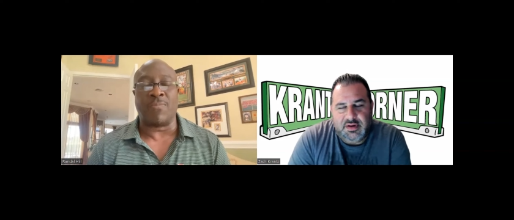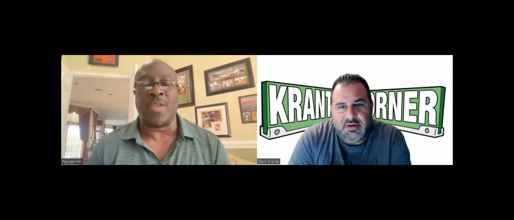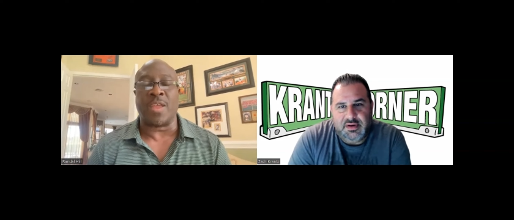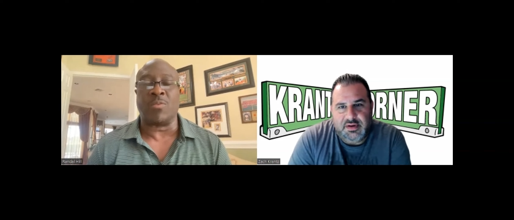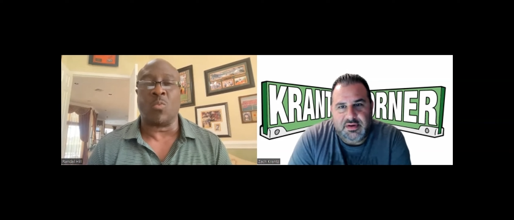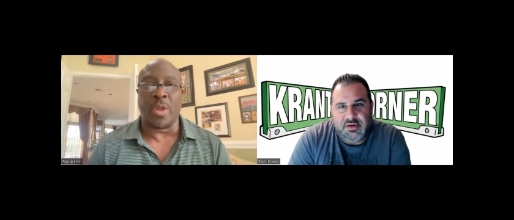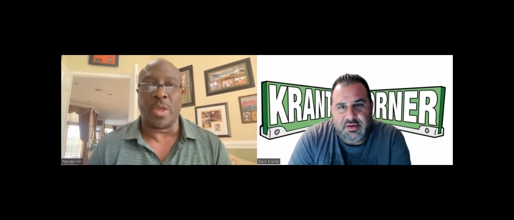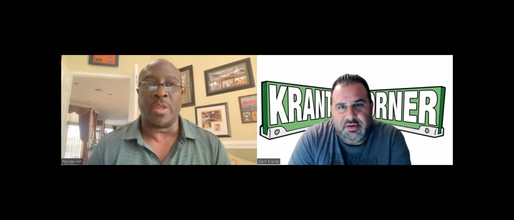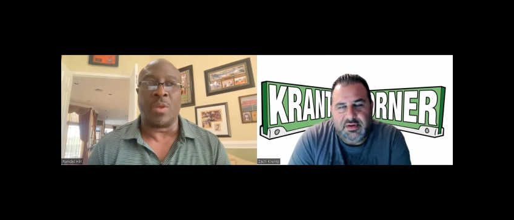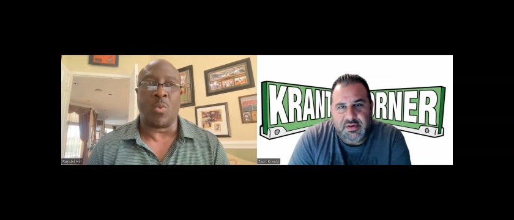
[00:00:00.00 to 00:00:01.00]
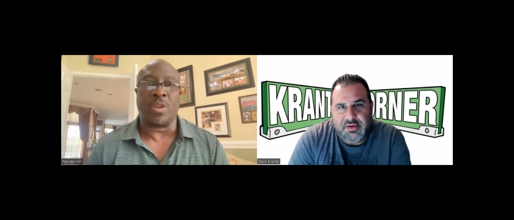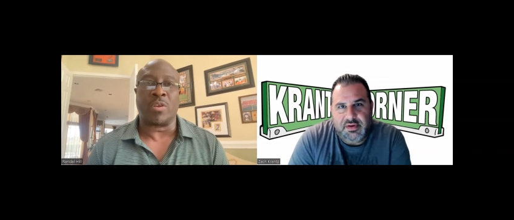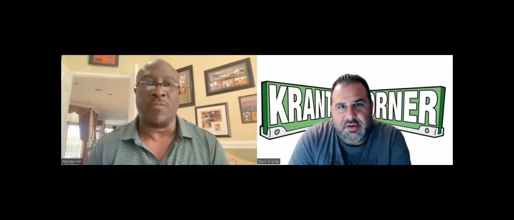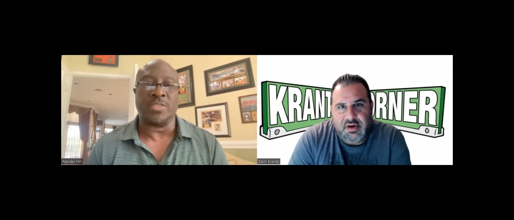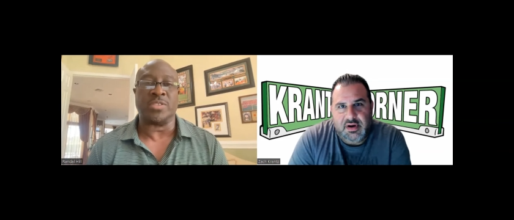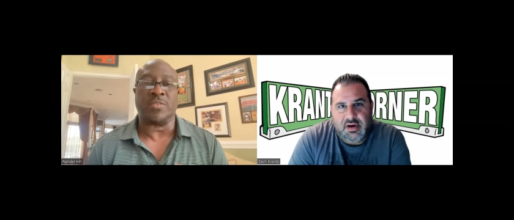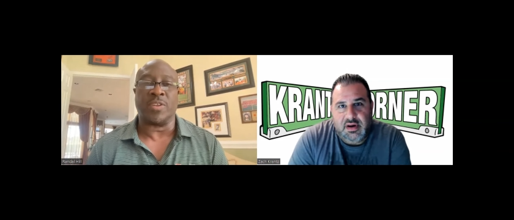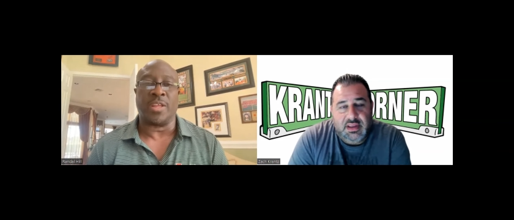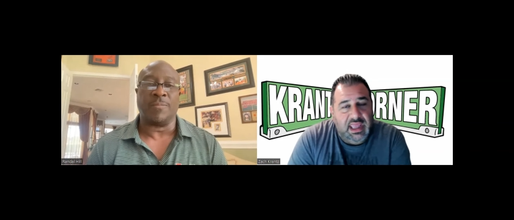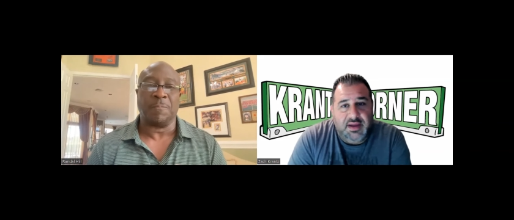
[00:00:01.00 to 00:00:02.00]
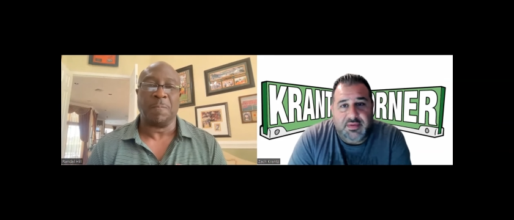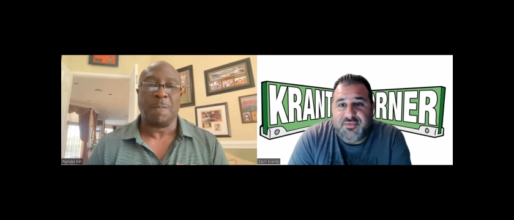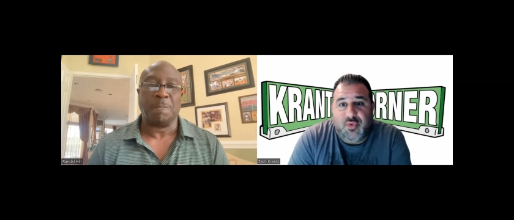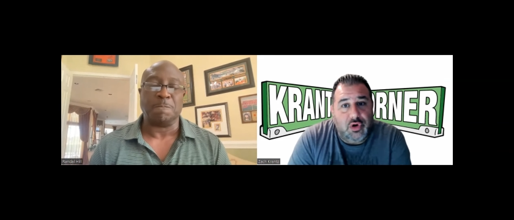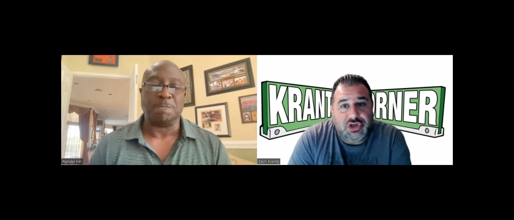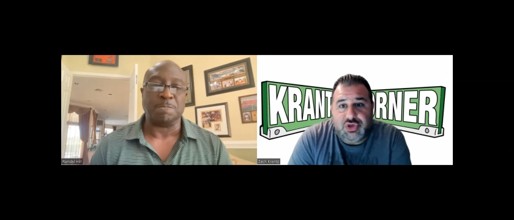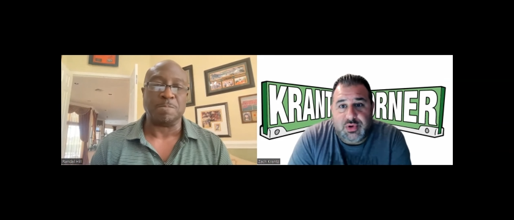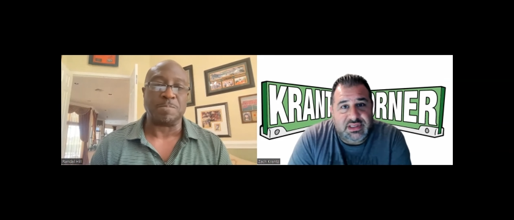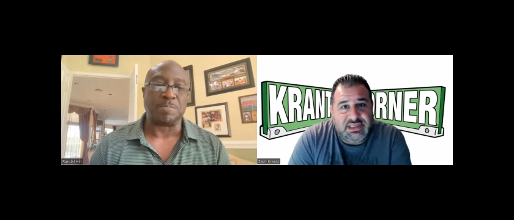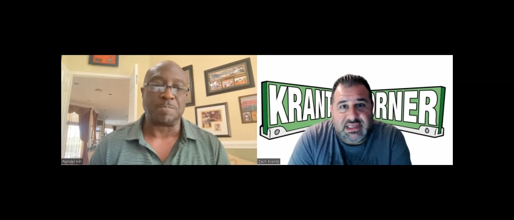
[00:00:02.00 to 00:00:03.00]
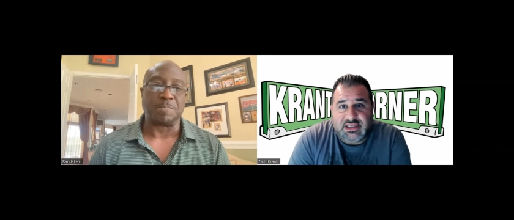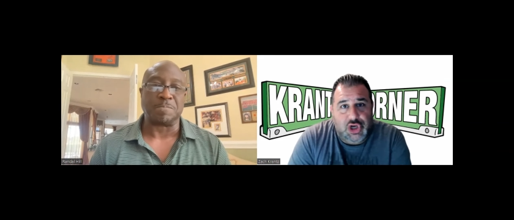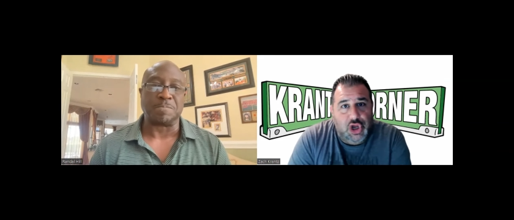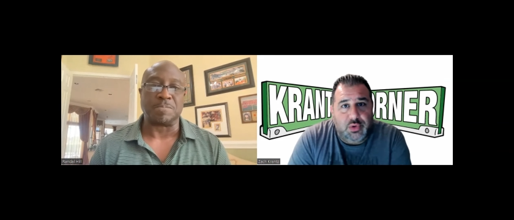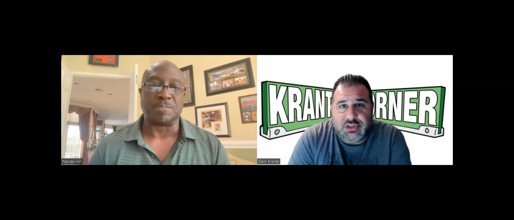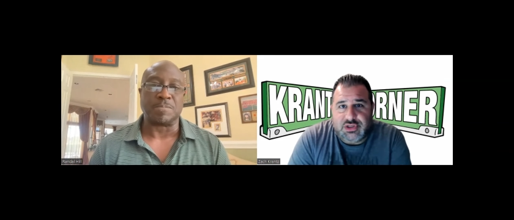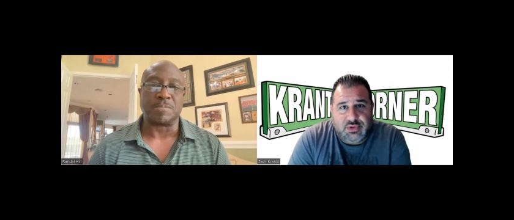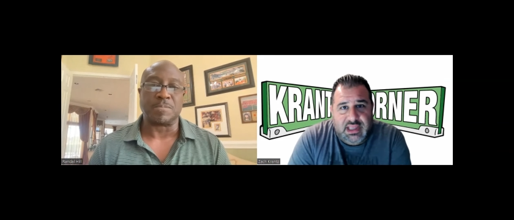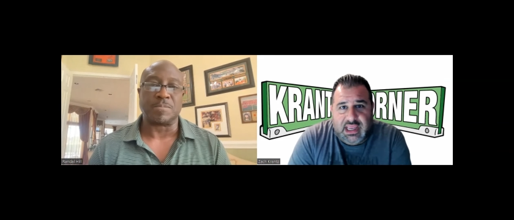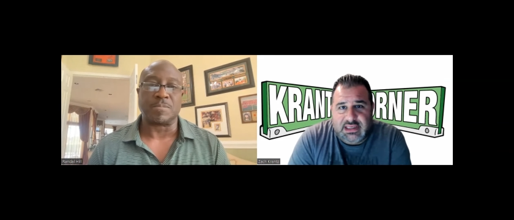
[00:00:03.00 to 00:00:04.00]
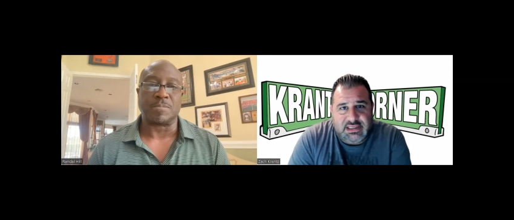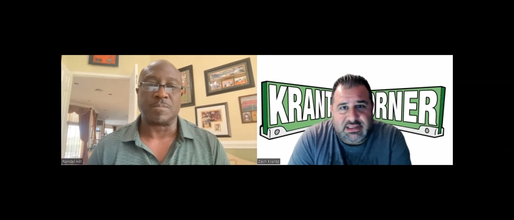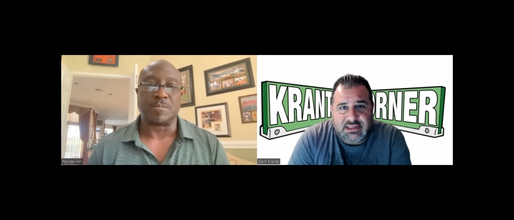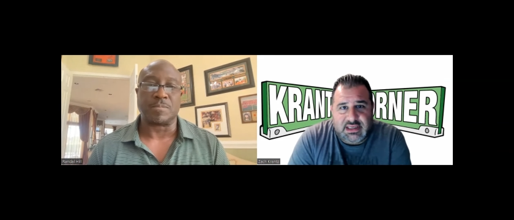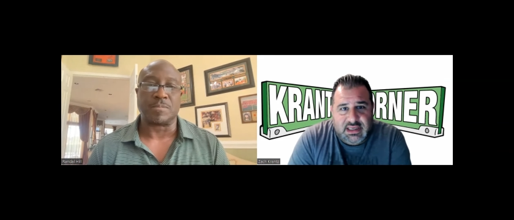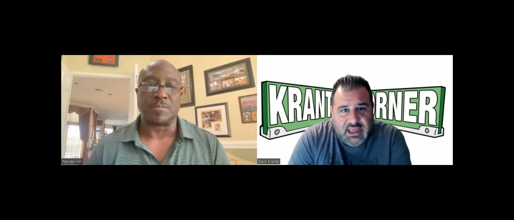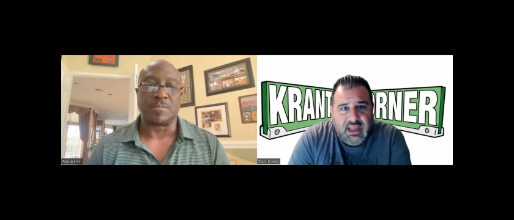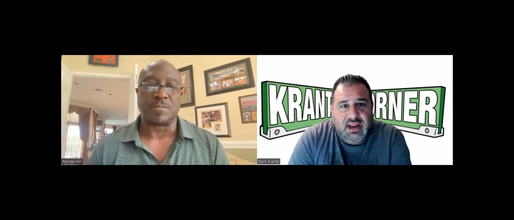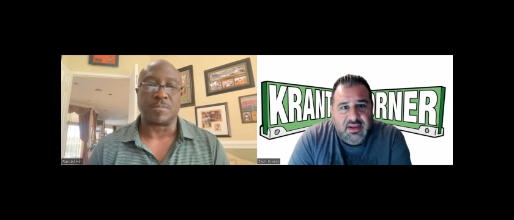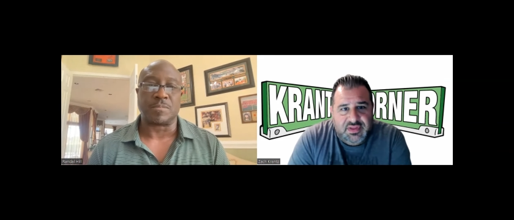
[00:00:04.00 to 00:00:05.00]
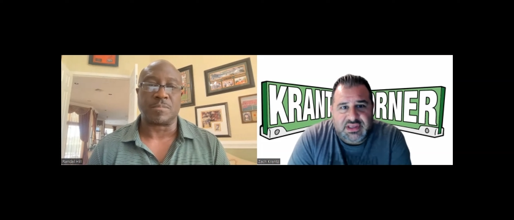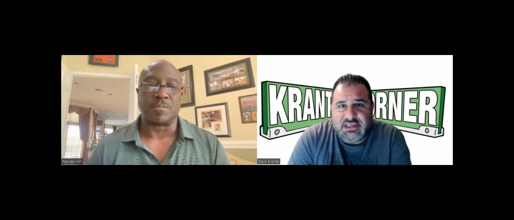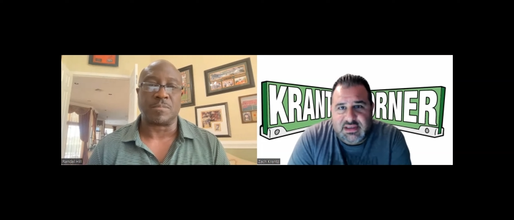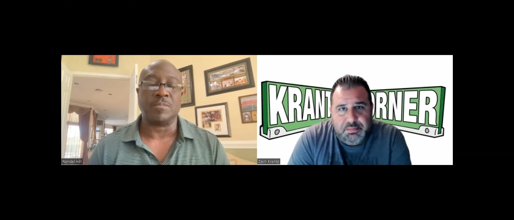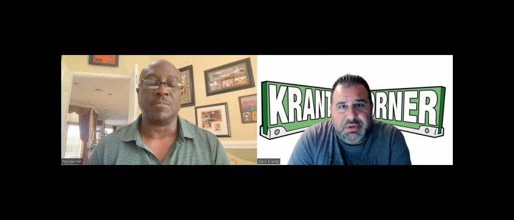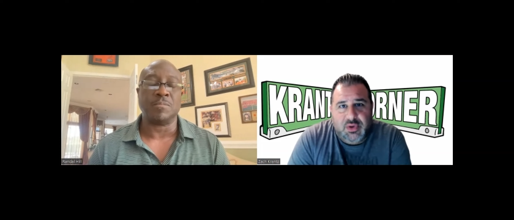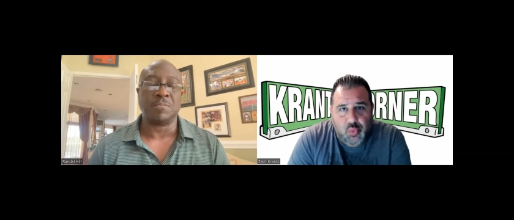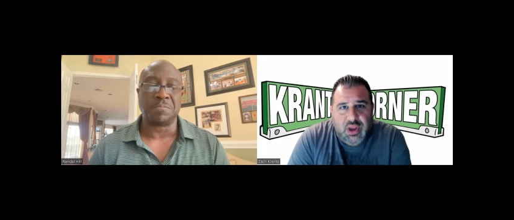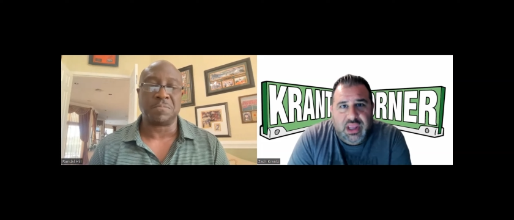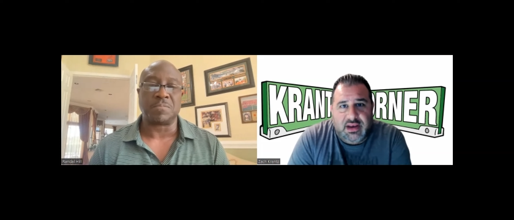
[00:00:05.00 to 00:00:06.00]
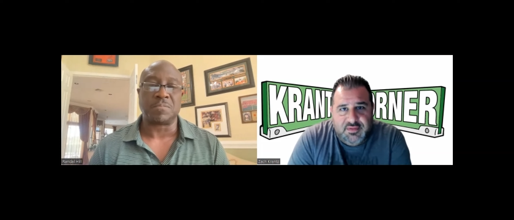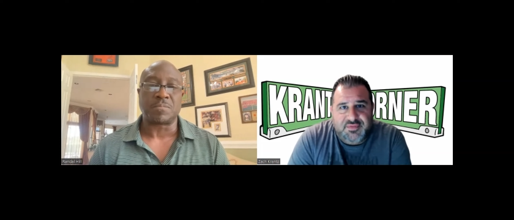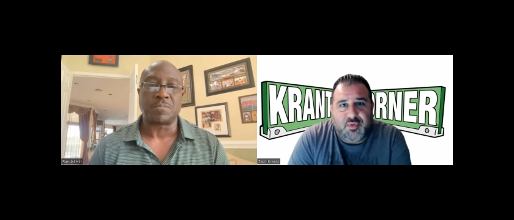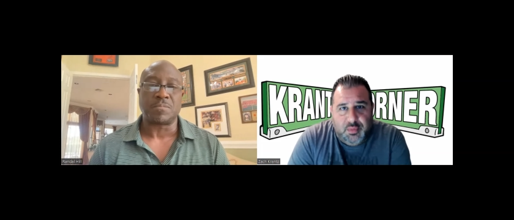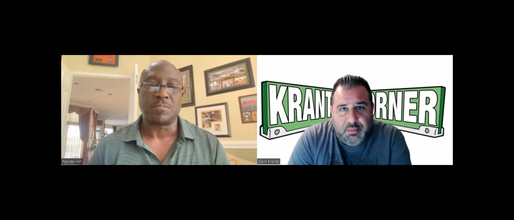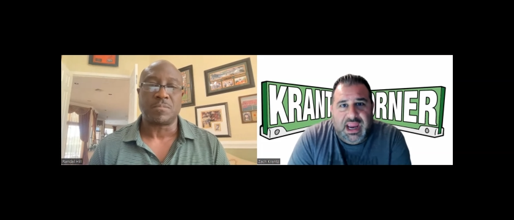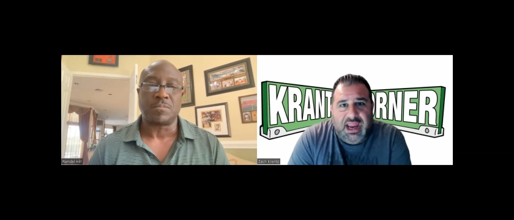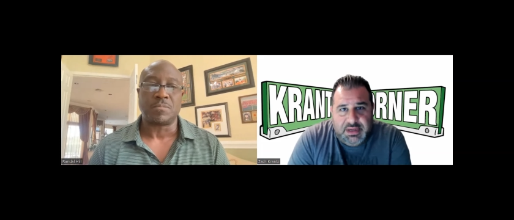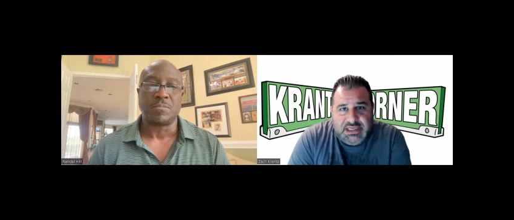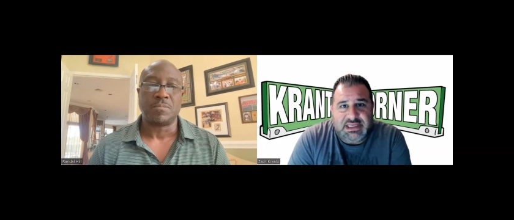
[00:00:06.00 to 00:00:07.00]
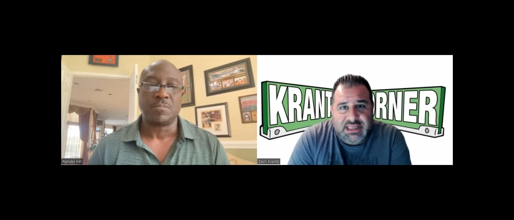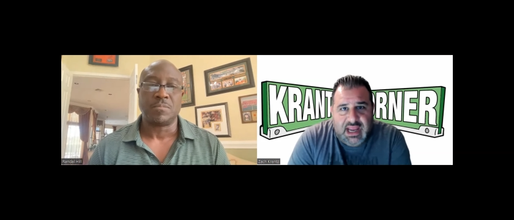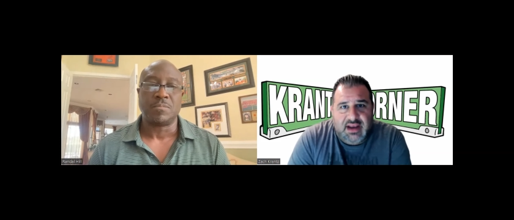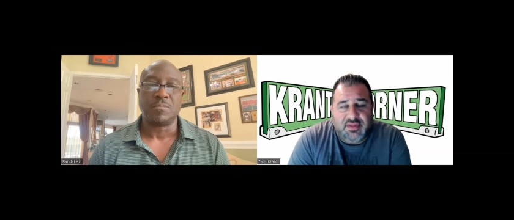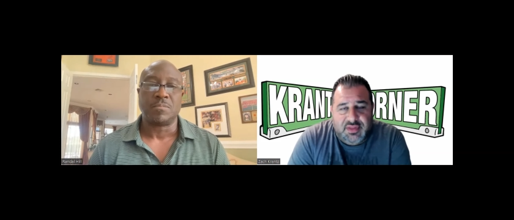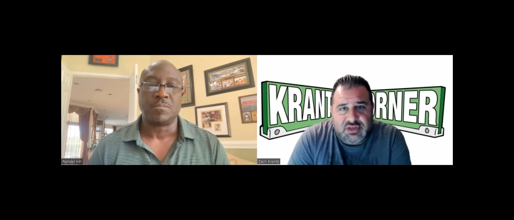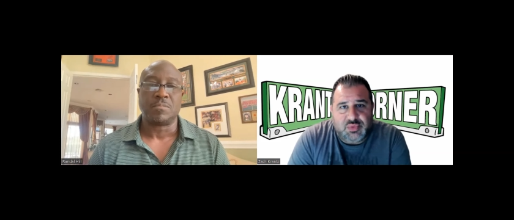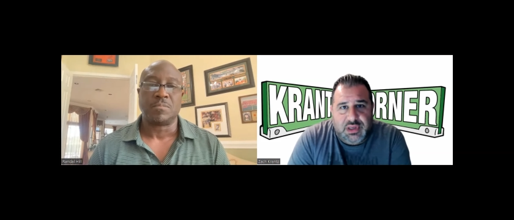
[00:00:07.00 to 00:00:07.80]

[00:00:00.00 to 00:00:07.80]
Speaker 1: they can win and win convincingly.
Speaker 2: Yeah, four and two in the season, zero oh and two in the ACC. This is a mm-hmm. big win for Miami to get this